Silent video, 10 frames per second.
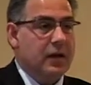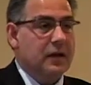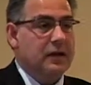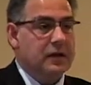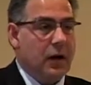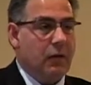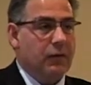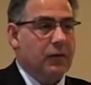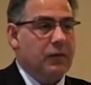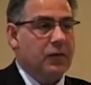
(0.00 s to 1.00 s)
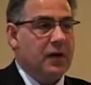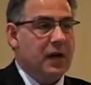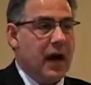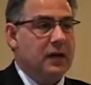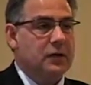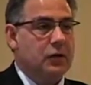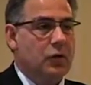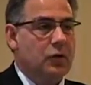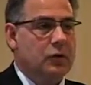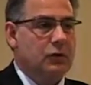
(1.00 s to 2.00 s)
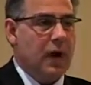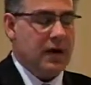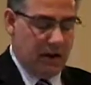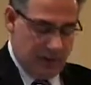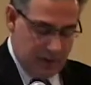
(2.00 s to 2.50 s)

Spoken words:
itself constitutes the writing.